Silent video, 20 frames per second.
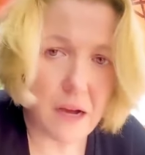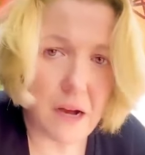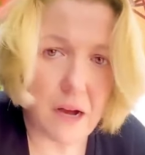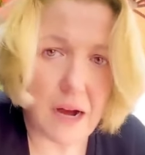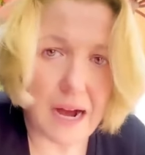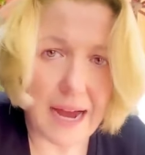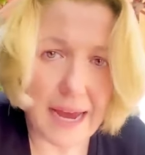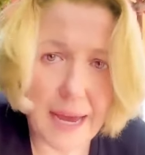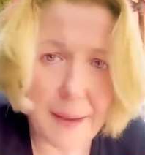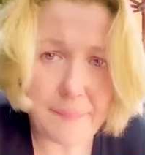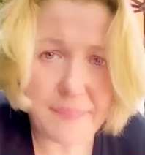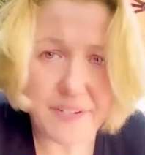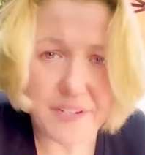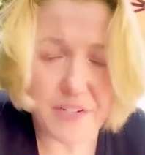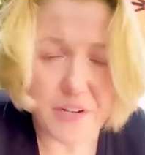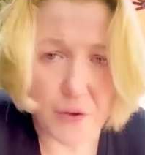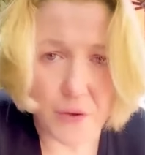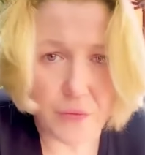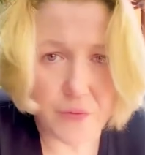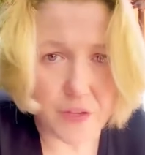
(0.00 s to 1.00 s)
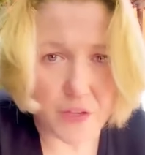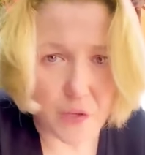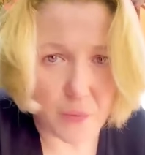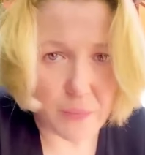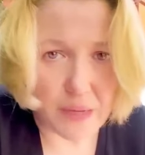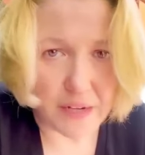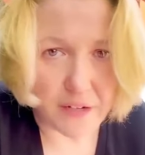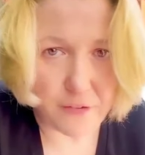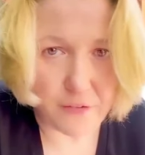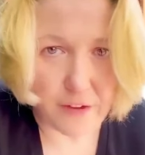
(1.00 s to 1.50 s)
I happen to know that you
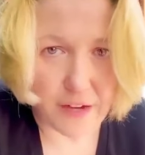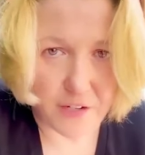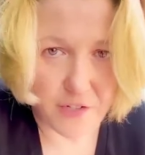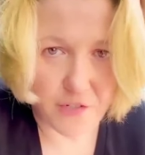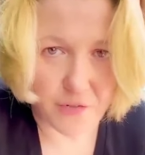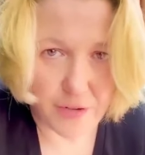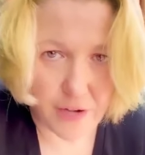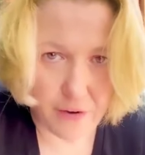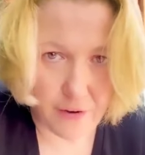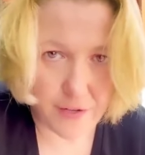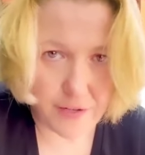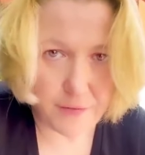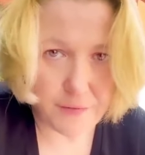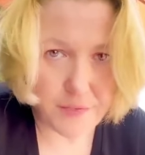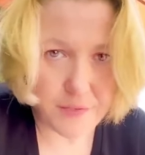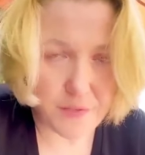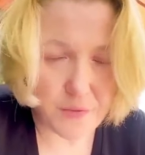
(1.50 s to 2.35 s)
manufacture narratives.